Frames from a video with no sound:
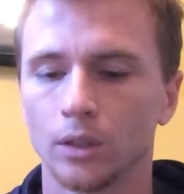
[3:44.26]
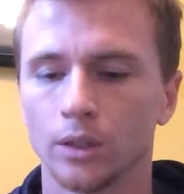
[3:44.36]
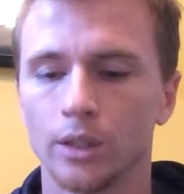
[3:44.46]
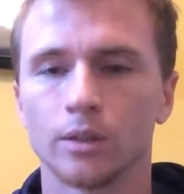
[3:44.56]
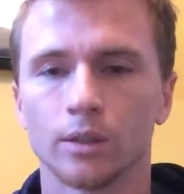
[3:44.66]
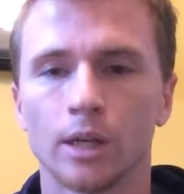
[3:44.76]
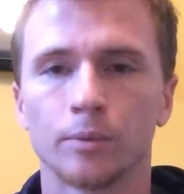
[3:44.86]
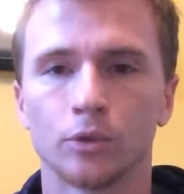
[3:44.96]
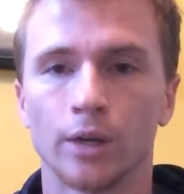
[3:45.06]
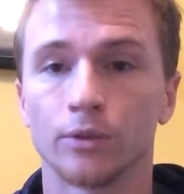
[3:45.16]
These are the type
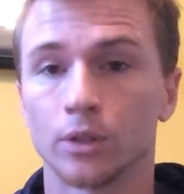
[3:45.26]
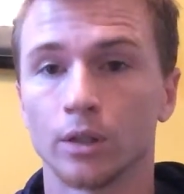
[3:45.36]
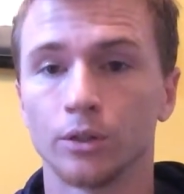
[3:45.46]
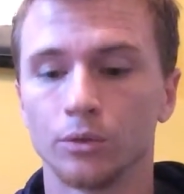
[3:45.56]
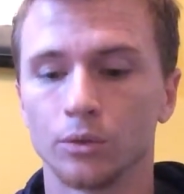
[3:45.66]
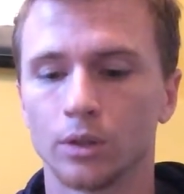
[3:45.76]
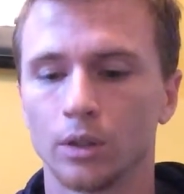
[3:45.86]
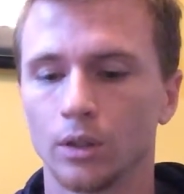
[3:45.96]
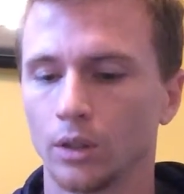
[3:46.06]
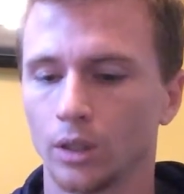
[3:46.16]
of drivers that I'll use.
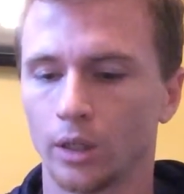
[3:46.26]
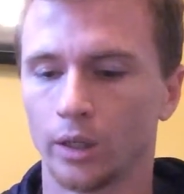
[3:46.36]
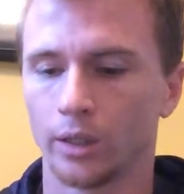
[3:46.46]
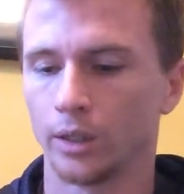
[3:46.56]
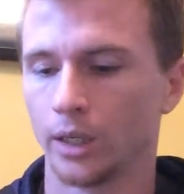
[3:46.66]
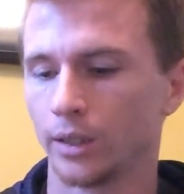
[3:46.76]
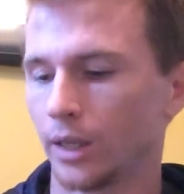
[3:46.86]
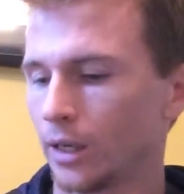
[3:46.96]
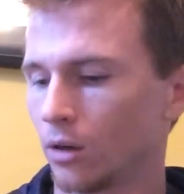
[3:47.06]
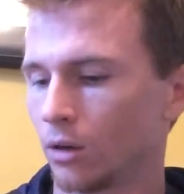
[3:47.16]
And
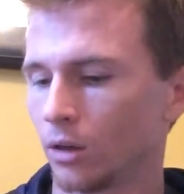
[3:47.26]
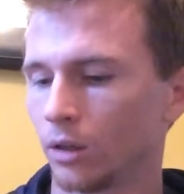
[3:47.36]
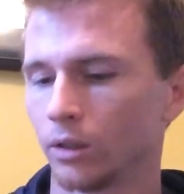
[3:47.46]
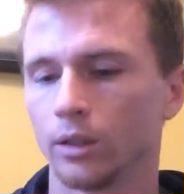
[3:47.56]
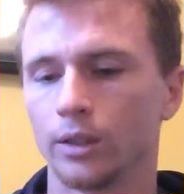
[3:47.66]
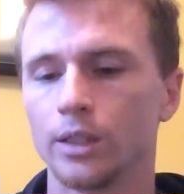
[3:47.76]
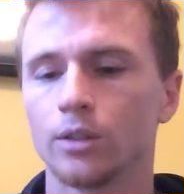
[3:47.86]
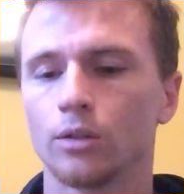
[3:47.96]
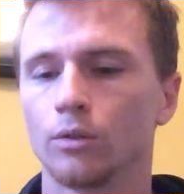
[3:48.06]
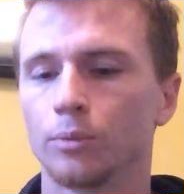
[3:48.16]
these
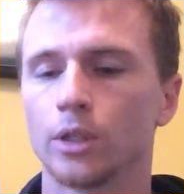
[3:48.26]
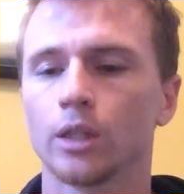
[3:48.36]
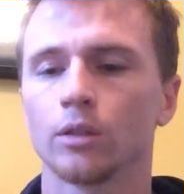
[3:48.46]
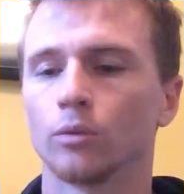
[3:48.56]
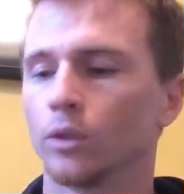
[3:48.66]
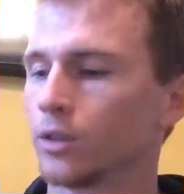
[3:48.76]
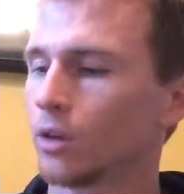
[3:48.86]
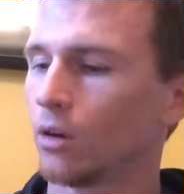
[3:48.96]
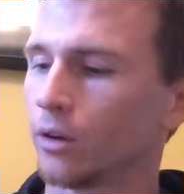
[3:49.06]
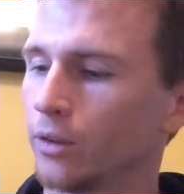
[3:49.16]
two particular ones
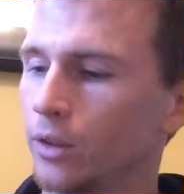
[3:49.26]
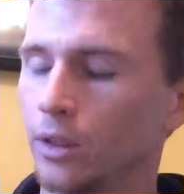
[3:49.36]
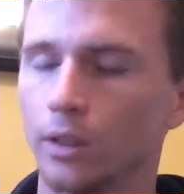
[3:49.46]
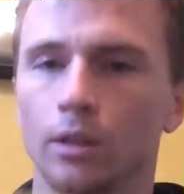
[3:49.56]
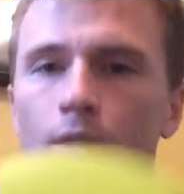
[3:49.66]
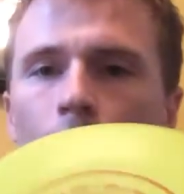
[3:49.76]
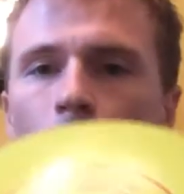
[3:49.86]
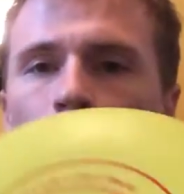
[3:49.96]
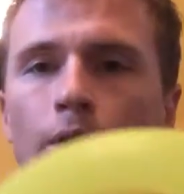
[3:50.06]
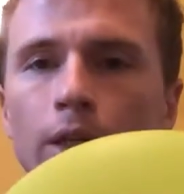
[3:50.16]
are the
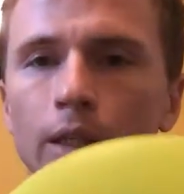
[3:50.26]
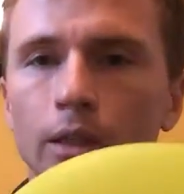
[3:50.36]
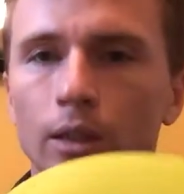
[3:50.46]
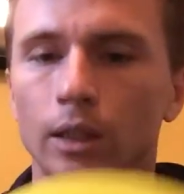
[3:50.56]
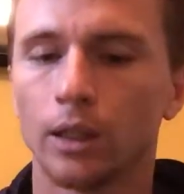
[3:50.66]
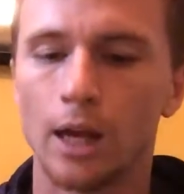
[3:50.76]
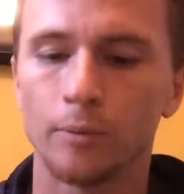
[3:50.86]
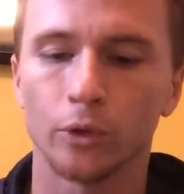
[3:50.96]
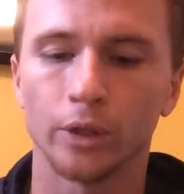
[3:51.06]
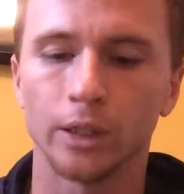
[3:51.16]
green and
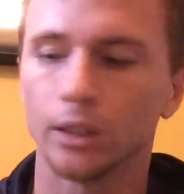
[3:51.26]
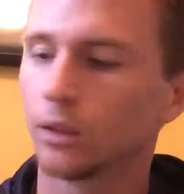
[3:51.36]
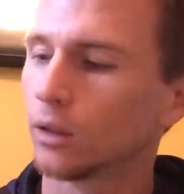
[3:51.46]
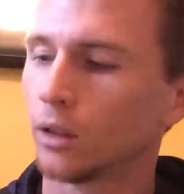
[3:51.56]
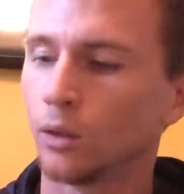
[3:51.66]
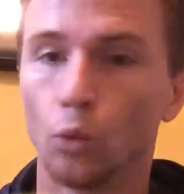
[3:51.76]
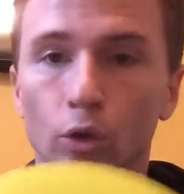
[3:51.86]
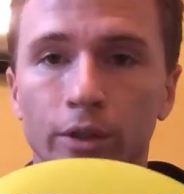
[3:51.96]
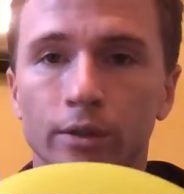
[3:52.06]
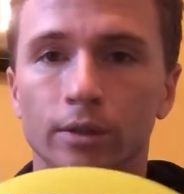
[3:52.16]
lime green
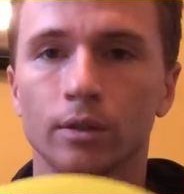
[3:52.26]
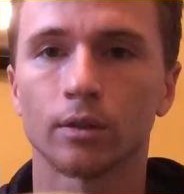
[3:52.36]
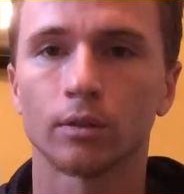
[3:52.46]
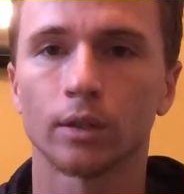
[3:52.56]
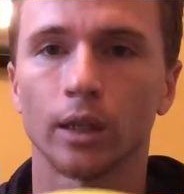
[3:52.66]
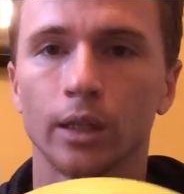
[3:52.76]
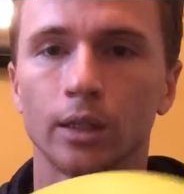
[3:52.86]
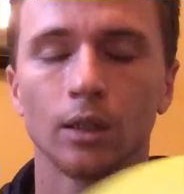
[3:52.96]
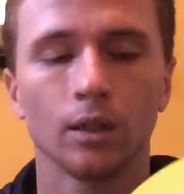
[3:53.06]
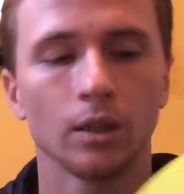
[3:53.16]
Wardens.
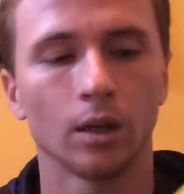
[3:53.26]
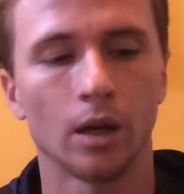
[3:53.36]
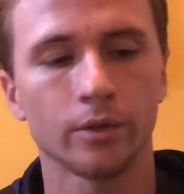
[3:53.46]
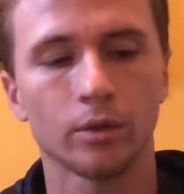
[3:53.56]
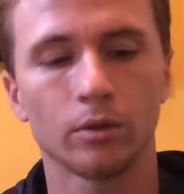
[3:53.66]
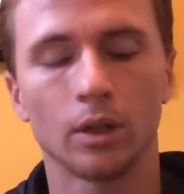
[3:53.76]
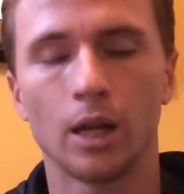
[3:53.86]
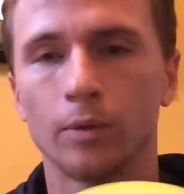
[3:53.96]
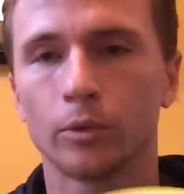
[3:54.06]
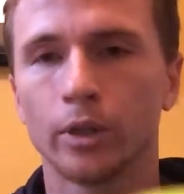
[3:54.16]
Okay, I'll throw the
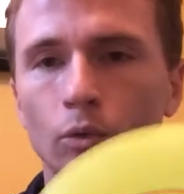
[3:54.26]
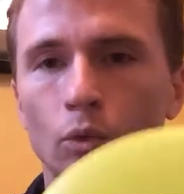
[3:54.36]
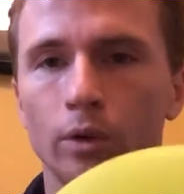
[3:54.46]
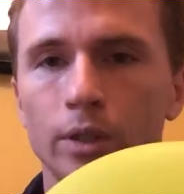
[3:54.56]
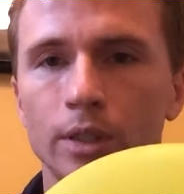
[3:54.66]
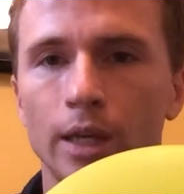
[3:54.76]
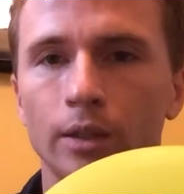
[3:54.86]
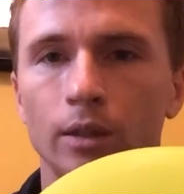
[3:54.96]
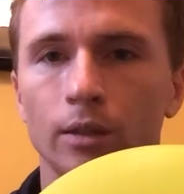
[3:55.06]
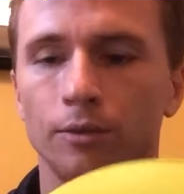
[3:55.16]
lime green Wardens
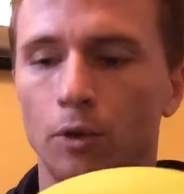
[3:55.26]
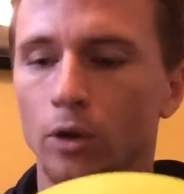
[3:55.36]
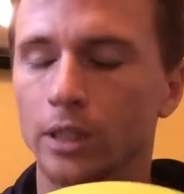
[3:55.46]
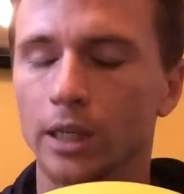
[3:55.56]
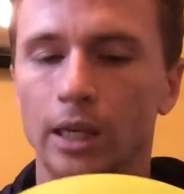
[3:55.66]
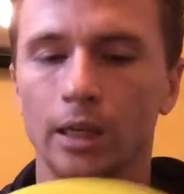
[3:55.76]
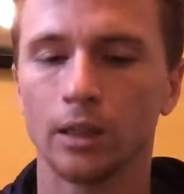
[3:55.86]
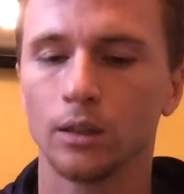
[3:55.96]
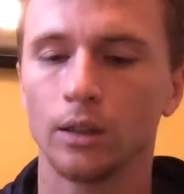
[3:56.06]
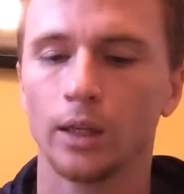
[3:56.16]
out there as far as I
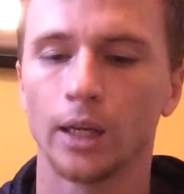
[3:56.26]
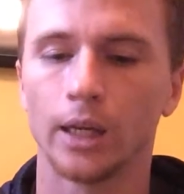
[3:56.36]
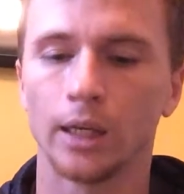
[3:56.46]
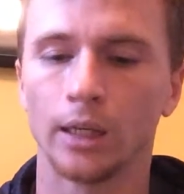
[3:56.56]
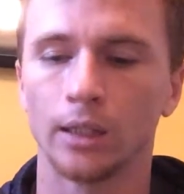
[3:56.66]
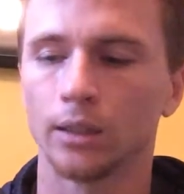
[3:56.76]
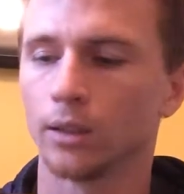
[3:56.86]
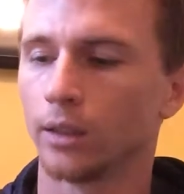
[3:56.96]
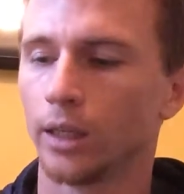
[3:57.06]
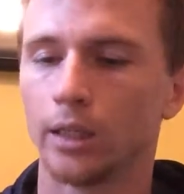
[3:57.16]
can,
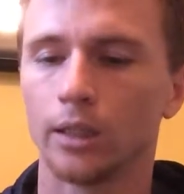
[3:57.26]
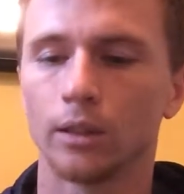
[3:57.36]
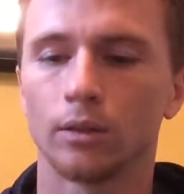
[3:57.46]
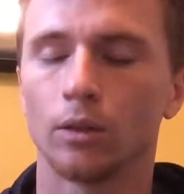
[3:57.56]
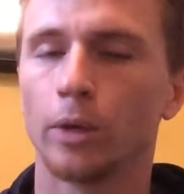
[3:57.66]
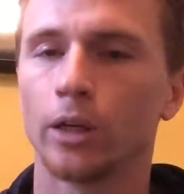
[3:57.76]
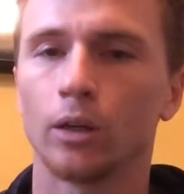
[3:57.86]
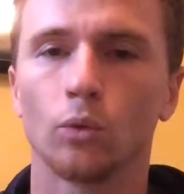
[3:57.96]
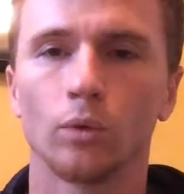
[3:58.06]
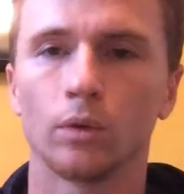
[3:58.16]
and no
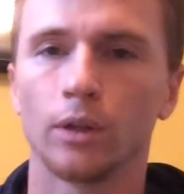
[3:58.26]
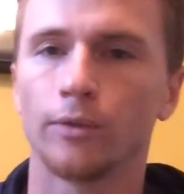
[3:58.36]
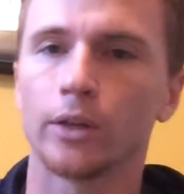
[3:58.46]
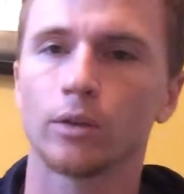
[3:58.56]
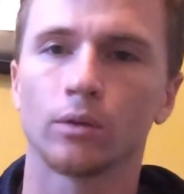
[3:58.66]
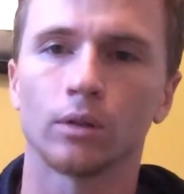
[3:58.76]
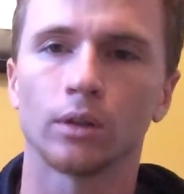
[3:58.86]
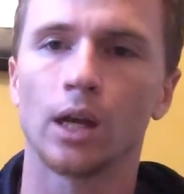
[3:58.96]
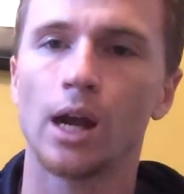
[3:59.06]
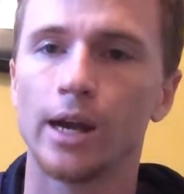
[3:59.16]
matter if I throw it on
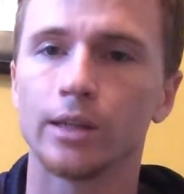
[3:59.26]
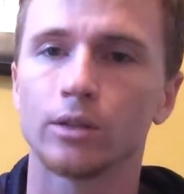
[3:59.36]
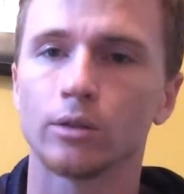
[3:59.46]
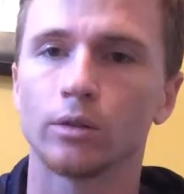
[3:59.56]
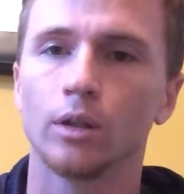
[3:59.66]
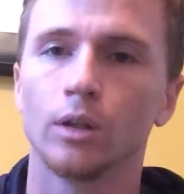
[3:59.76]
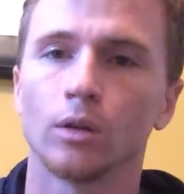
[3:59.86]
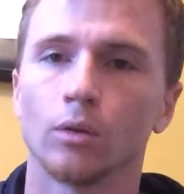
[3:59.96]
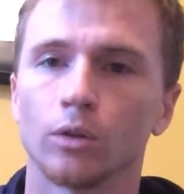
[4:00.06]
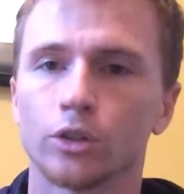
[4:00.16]
a hyzer
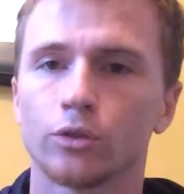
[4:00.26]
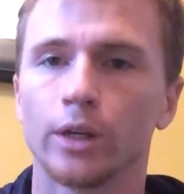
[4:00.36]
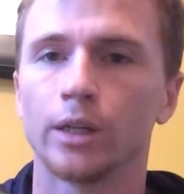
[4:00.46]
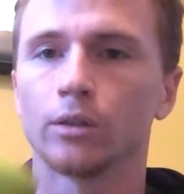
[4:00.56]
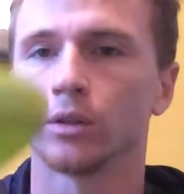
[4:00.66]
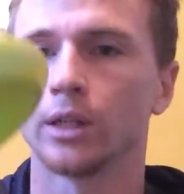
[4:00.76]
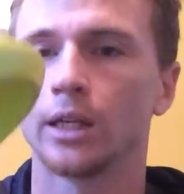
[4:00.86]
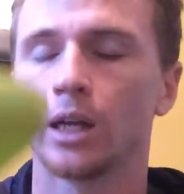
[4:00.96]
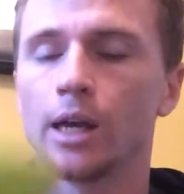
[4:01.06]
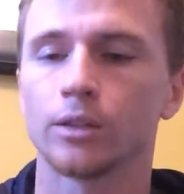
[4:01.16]
or a straight or
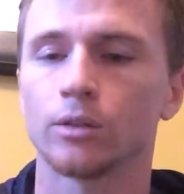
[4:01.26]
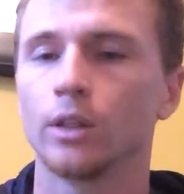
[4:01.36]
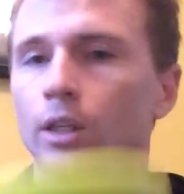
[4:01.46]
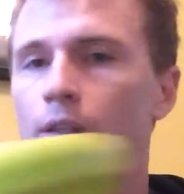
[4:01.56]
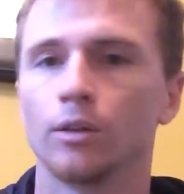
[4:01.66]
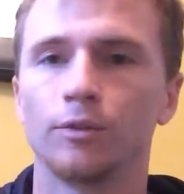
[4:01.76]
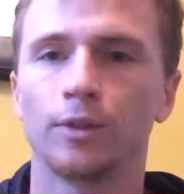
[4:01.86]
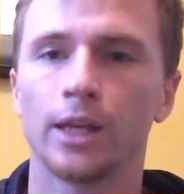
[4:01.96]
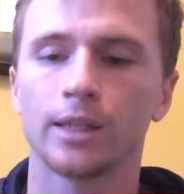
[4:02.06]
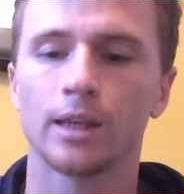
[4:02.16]
an Anheuser, they'll
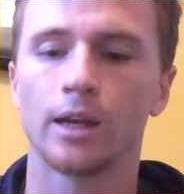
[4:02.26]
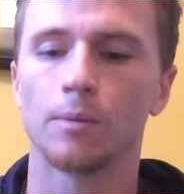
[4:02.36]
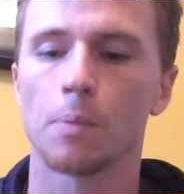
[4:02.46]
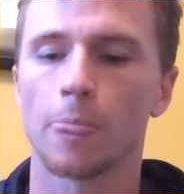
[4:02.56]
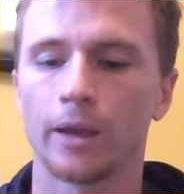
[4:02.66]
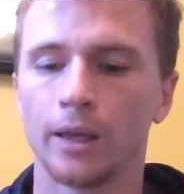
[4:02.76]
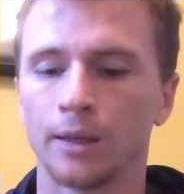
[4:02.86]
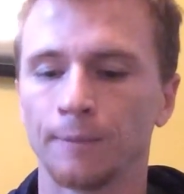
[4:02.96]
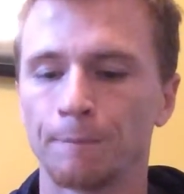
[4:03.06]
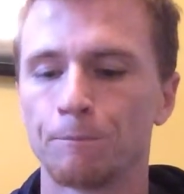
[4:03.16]
flex out
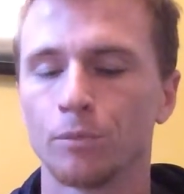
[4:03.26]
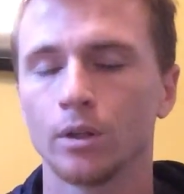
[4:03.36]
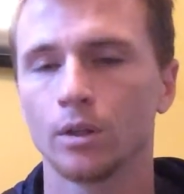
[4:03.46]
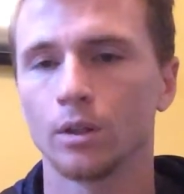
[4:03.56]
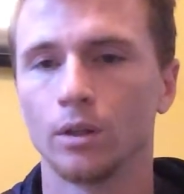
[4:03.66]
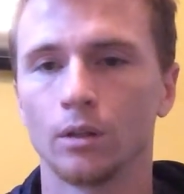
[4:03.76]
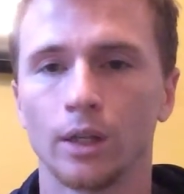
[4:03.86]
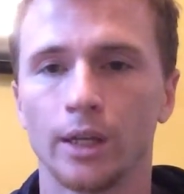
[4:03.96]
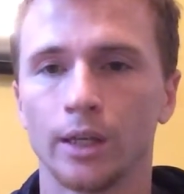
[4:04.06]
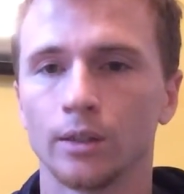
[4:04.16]
and they'll
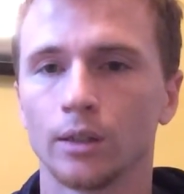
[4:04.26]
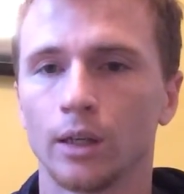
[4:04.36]
land.